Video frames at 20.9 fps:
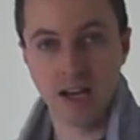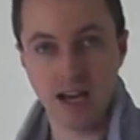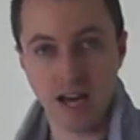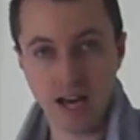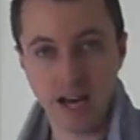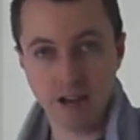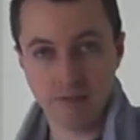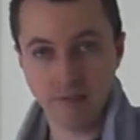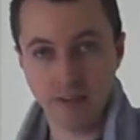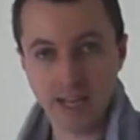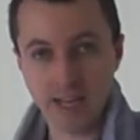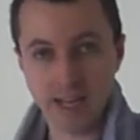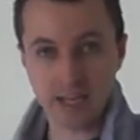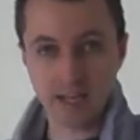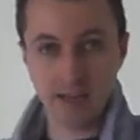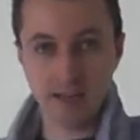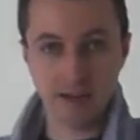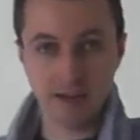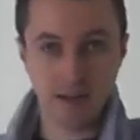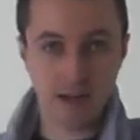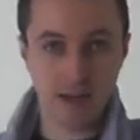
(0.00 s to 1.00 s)
I think
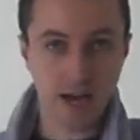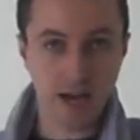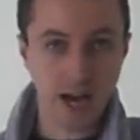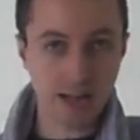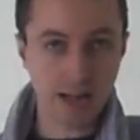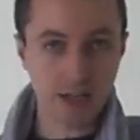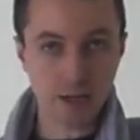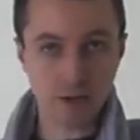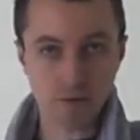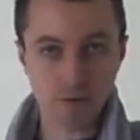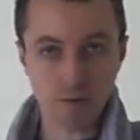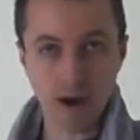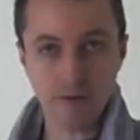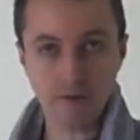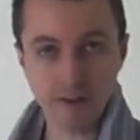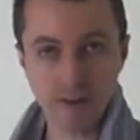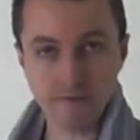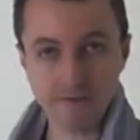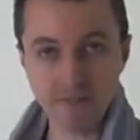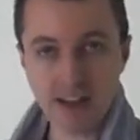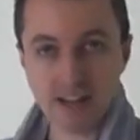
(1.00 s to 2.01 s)
I look
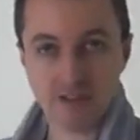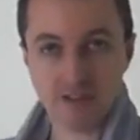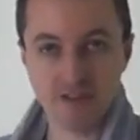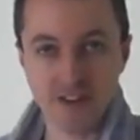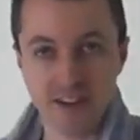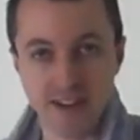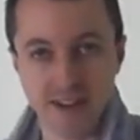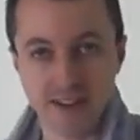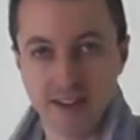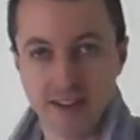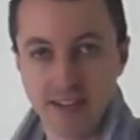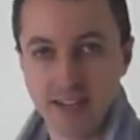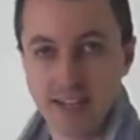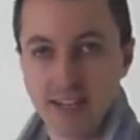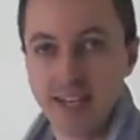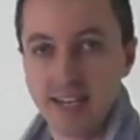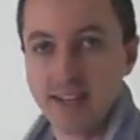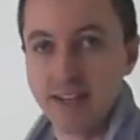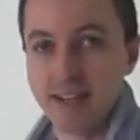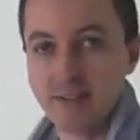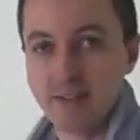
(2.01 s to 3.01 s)
rather fetching
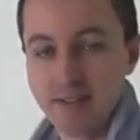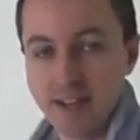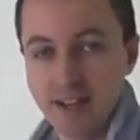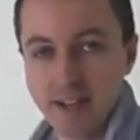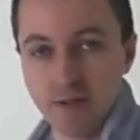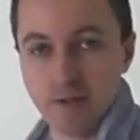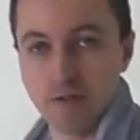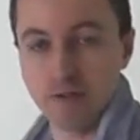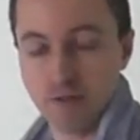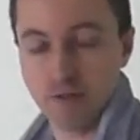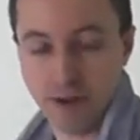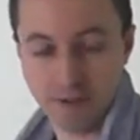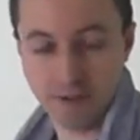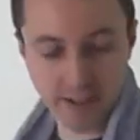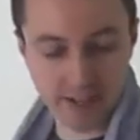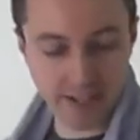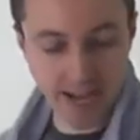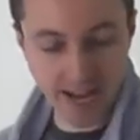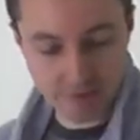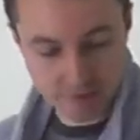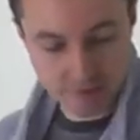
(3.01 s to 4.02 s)
in this little dressing
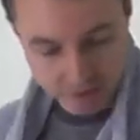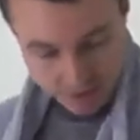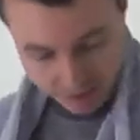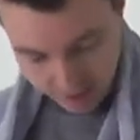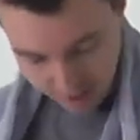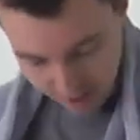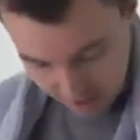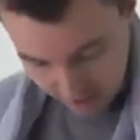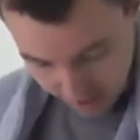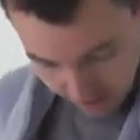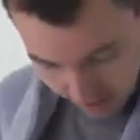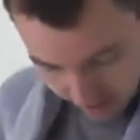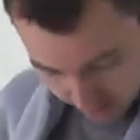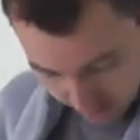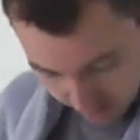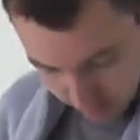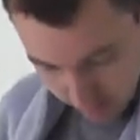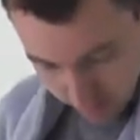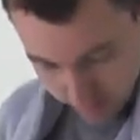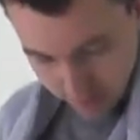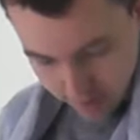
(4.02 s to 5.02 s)
gown.
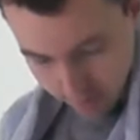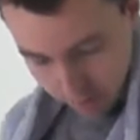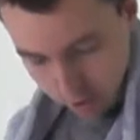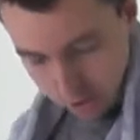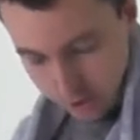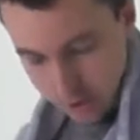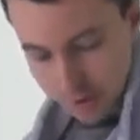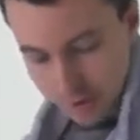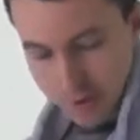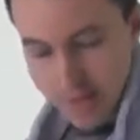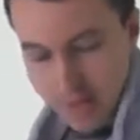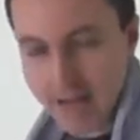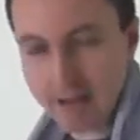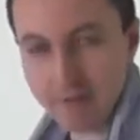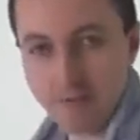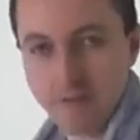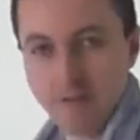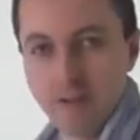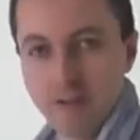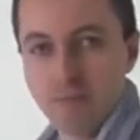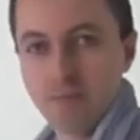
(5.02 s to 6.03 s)
Good
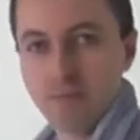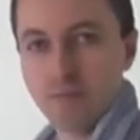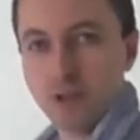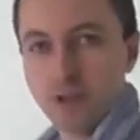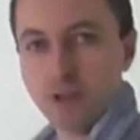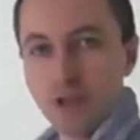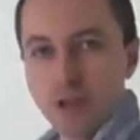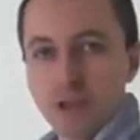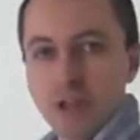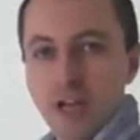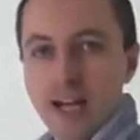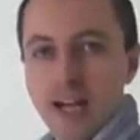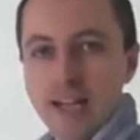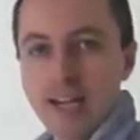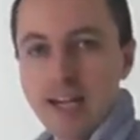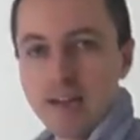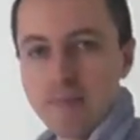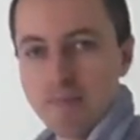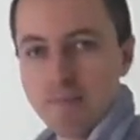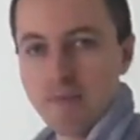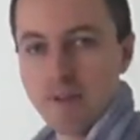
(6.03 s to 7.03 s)
length, good
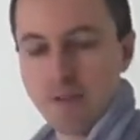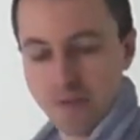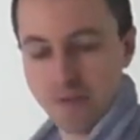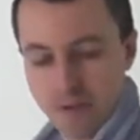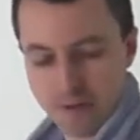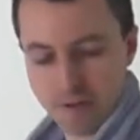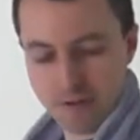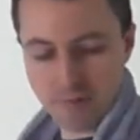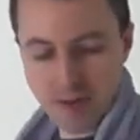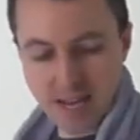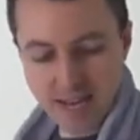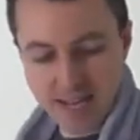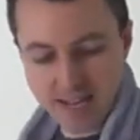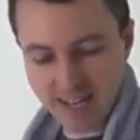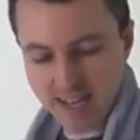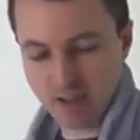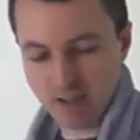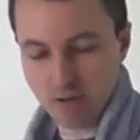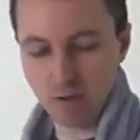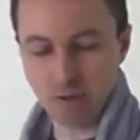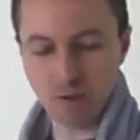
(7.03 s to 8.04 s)
colour, suits me.
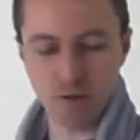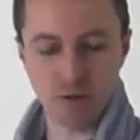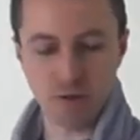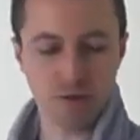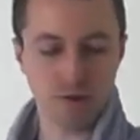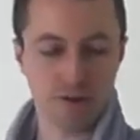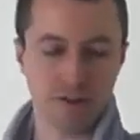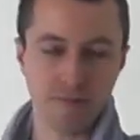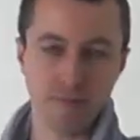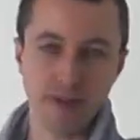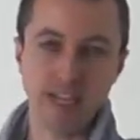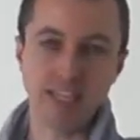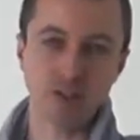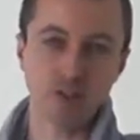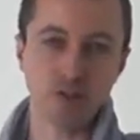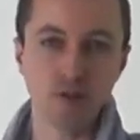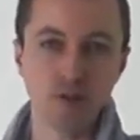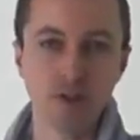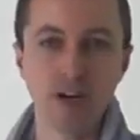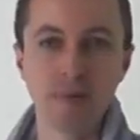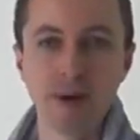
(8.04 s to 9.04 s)
Oh, it's a bit
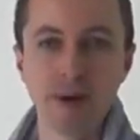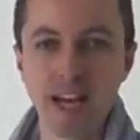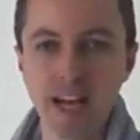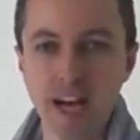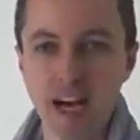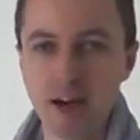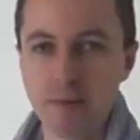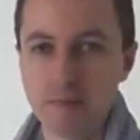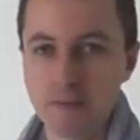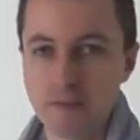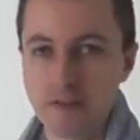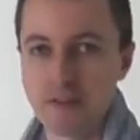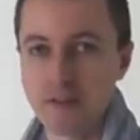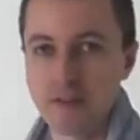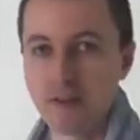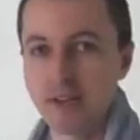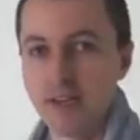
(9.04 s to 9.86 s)
short on my arms.